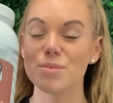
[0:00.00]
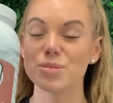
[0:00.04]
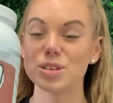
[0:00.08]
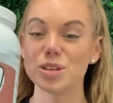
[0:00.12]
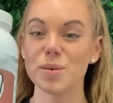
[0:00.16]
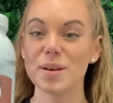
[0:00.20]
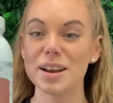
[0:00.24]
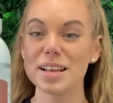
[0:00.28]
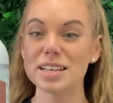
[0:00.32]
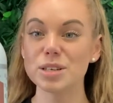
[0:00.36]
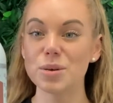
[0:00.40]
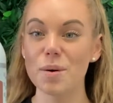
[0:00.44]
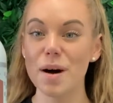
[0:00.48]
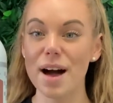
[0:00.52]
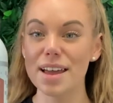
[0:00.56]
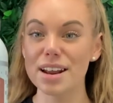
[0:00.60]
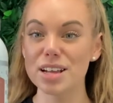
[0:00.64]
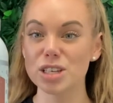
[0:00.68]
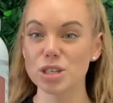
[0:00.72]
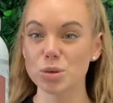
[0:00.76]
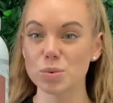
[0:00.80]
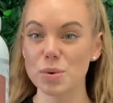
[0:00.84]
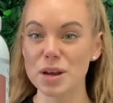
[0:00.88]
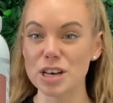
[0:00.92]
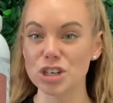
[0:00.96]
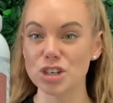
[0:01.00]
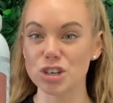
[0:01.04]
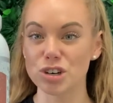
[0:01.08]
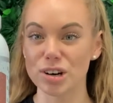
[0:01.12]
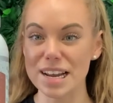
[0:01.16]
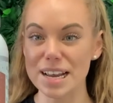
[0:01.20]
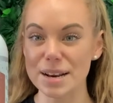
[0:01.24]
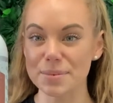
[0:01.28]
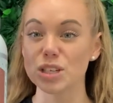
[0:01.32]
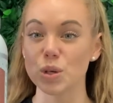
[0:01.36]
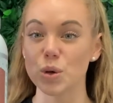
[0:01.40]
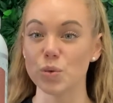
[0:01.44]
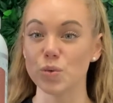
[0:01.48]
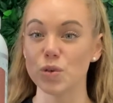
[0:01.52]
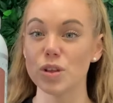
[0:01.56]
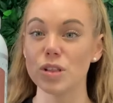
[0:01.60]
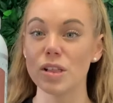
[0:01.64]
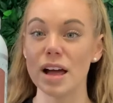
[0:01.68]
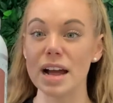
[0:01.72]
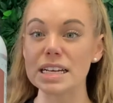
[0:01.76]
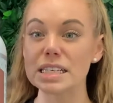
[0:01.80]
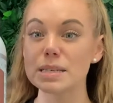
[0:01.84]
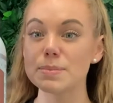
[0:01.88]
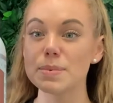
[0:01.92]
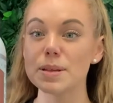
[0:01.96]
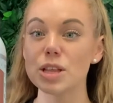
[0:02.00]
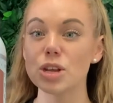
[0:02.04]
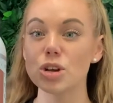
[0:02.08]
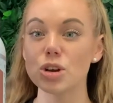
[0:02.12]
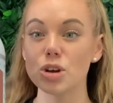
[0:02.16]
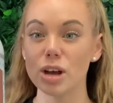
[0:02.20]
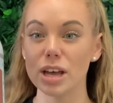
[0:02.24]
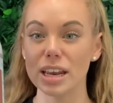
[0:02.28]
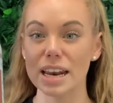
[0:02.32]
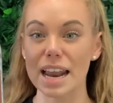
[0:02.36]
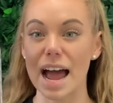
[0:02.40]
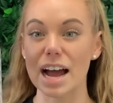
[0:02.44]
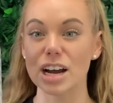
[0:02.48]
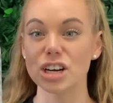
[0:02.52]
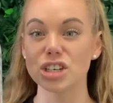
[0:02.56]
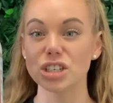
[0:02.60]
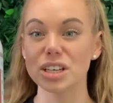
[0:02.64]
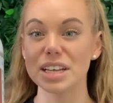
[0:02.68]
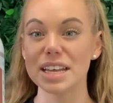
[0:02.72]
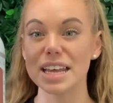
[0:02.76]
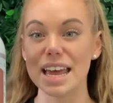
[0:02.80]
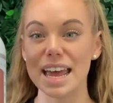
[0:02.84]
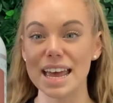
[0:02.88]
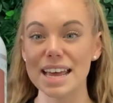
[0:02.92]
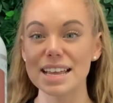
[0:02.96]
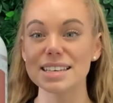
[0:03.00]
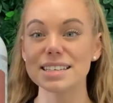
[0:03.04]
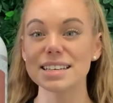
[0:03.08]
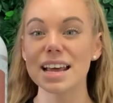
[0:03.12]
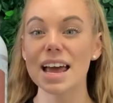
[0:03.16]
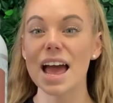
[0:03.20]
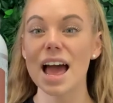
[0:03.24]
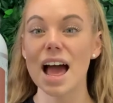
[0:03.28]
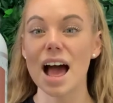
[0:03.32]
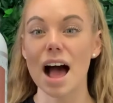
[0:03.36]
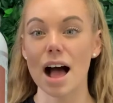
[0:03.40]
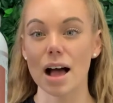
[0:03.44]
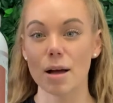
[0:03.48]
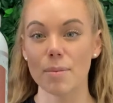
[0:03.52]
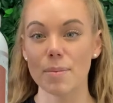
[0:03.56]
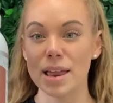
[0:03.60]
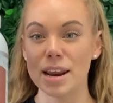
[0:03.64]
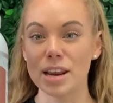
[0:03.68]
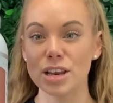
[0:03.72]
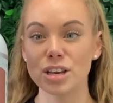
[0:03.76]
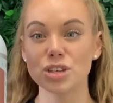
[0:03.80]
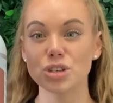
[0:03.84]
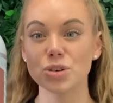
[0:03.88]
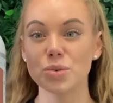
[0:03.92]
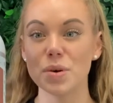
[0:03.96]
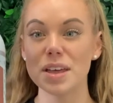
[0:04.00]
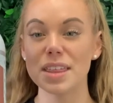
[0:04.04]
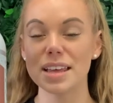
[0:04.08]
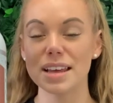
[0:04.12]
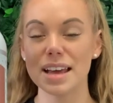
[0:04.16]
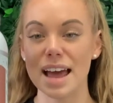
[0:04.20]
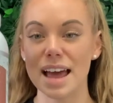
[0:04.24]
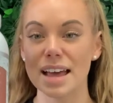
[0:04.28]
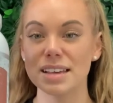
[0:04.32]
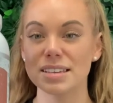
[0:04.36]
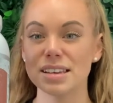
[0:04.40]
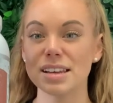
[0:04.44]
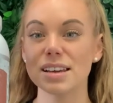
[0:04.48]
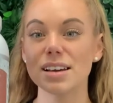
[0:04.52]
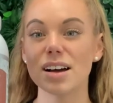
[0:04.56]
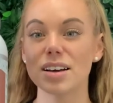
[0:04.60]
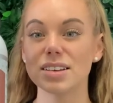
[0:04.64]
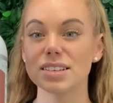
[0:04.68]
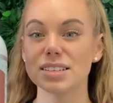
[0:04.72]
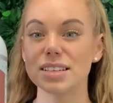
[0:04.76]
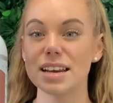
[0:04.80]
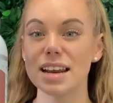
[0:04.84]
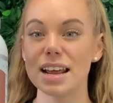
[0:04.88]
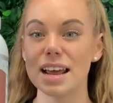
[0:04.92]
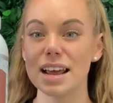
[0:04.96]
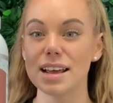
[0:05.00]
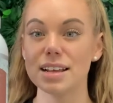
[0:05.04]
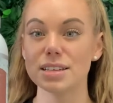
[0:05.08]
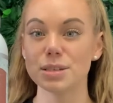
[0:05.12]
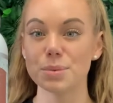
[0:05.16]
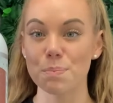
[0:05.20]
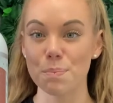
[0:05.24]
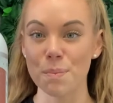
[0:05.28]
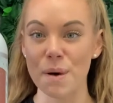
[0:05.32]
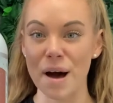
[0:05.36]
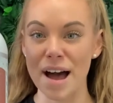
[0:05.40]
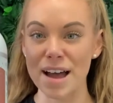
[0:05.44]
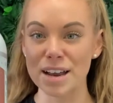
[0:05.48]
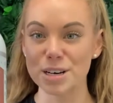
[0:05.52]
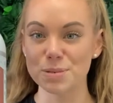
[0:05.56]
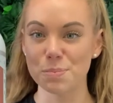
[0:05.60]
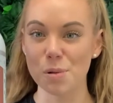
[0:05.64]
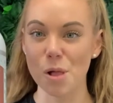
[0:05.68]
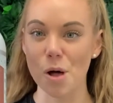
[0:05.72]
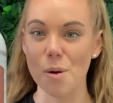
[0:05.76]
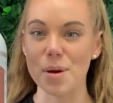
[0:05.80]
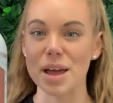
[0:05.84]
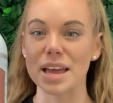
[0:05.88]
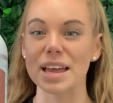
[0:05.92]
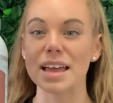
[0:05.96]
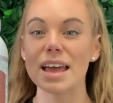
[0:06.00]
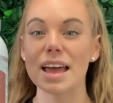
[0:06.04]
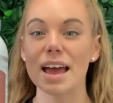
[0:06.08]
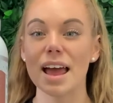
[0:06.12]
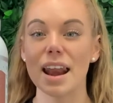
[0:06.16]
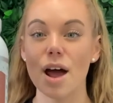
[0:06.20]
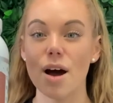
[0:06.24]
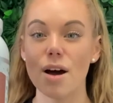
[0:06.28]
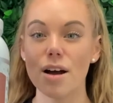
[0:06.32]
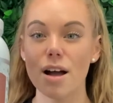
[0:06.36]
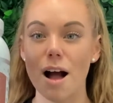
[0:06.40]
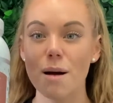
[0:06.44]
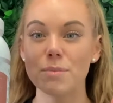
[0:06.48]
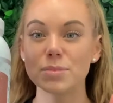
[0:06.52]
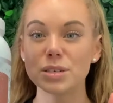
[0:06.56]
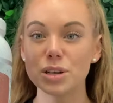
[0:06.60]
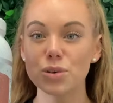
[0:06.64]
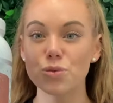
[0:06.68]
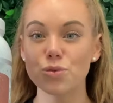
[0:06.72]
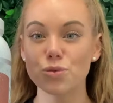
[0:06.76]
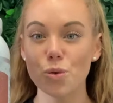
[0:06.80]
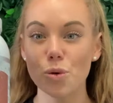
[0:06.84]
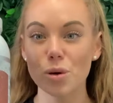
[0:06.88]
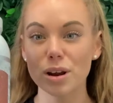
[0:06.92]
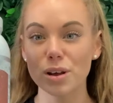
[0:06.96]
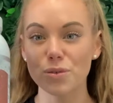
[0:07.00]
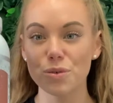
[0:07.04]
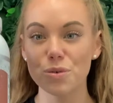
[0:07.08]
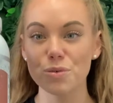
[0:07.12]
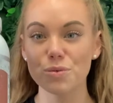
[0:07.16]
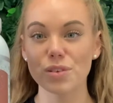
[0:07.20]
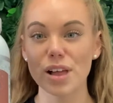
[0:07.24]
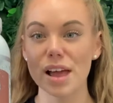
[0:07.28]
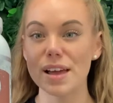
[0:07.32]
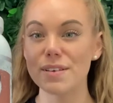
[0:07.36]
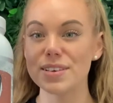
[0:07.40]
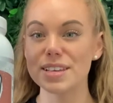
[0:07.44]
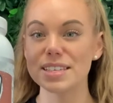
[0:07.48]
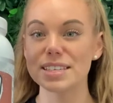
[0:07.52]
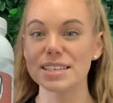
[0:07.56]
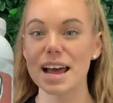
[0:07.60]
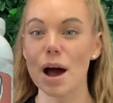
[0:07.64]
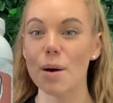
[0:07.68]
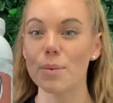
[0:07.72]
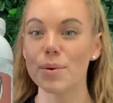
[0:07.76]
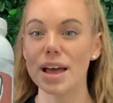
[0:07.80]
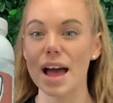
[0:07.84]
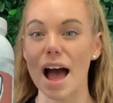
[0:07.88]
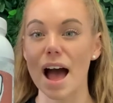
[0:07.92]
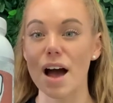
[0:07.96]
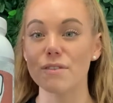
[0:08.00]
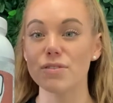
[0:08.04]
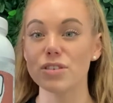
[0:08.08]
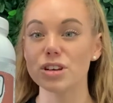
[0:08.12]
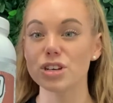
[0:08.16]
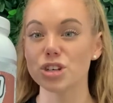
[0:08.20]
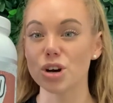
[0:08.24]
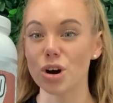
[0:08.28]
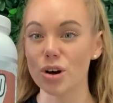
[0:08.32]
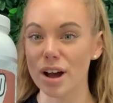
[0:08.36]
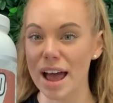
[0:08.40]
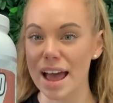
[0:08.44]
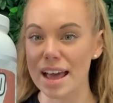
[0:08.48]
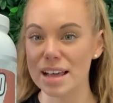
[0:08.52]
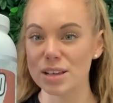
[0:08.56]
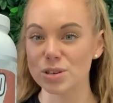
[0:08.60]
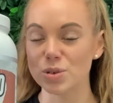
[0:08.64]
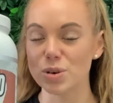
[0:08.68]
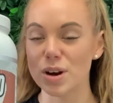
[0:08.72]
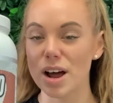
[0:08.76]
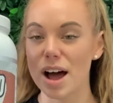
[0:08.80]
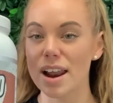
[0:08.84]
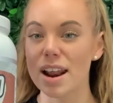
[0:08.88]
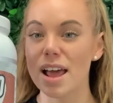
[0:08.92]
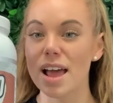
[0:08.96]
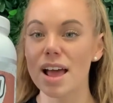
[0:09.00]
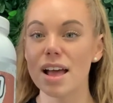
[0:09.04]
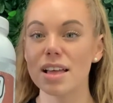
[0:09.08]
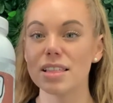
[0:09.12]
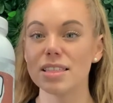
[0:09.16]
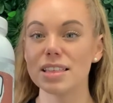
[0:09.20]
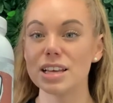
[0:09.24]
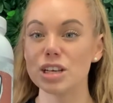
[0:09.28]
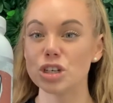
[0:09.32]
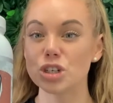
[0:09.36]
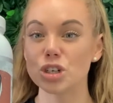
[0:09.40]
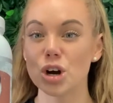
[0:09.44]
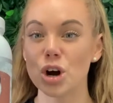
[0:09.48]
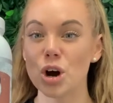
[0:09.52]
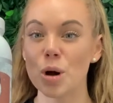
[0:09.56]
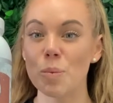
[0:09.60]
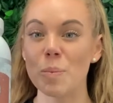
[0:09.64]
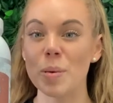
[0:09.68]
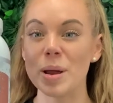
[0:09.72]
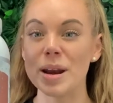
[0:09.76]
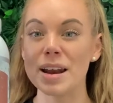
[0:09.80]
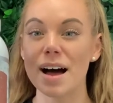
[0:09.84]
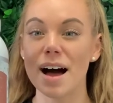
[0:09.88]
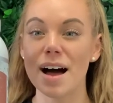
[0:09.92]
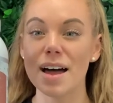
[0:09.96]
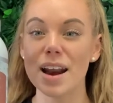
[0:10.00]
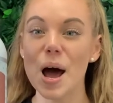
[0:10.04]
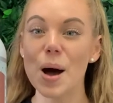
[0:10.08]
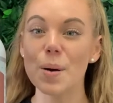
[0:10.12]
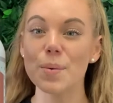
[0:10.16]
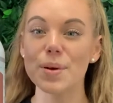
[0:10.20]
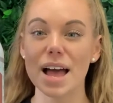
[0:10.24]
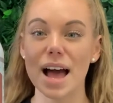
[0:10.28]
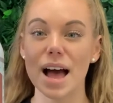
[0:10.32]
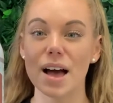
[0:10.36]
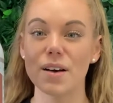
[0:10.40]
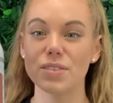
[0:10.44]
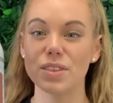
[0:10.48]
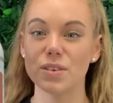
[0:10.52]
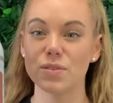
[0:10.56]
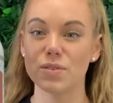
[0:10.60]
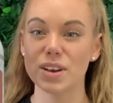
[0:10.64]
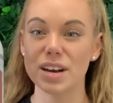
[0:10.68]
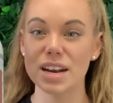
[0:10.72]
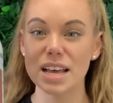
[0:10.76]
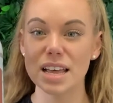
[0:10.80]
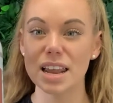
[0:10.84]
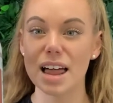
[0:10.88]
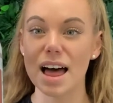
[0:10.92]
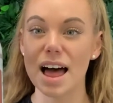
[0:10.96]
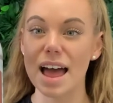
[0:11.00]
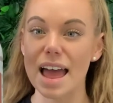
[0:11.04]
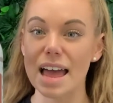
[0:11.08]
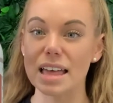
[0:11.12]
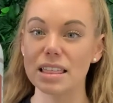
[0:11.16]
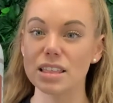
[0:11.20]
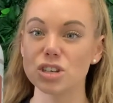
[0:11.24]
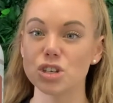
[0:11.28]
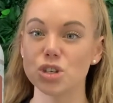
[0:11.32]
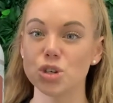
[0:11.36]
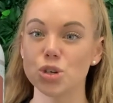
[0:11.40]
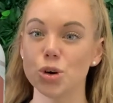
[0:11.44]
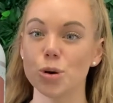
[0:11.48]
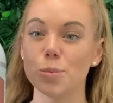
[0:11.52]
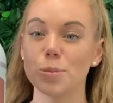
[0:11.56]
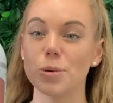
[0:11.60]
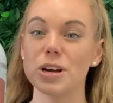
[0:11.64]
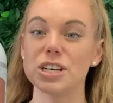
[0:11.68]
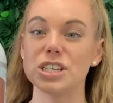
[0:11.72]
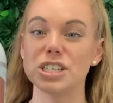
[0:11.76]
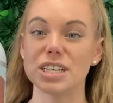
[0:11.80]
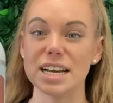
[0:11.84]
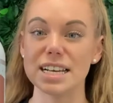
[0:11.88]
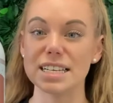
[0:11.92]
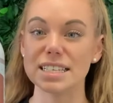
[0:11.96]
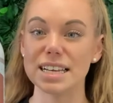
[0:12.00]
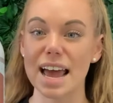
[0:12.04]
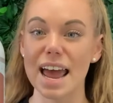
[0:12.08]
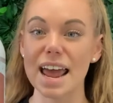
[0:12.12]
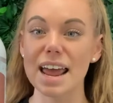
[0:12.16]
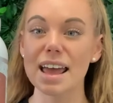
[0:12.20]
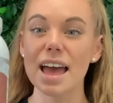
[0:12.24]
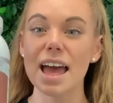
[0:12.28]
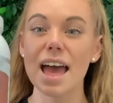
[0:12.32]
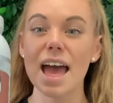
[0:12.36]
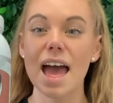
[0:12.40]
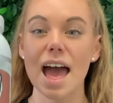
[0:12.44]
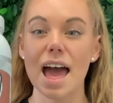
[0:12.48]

So it is quite a sweet treat, so if you like something that you can actually eat and enjoy, the casein custard is mind-blowing. Now, it comes in four different flavors. Now, we have the choc hazelnut, the choc banana, we have the vanilla, and the strawberry cheesecake.